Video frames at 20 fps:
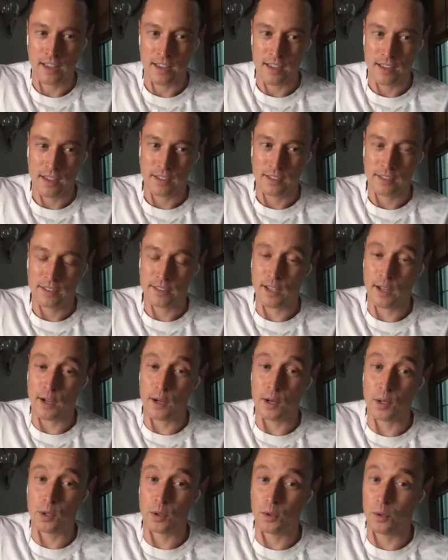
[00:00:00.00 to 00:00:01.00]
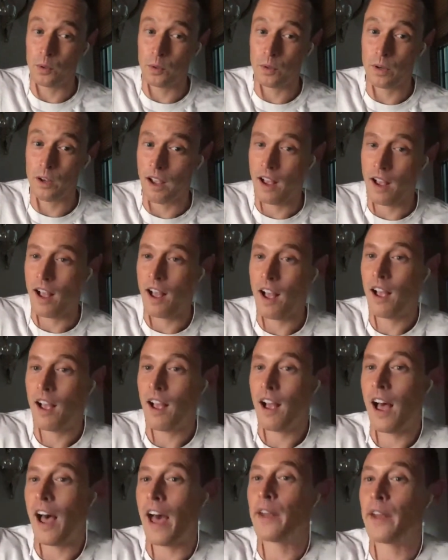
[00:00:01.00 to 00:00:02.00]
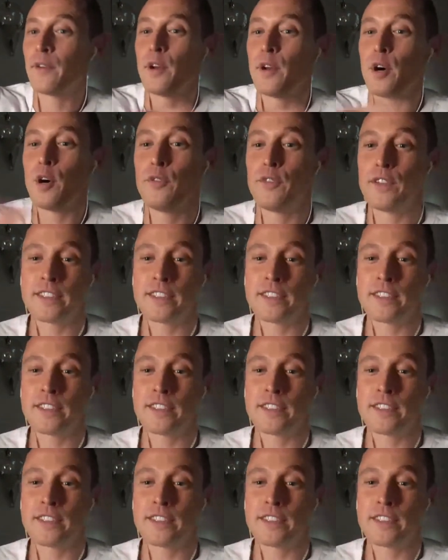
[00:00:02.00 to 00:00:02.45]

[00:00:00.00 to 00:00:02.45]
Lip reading: So I don't know if it's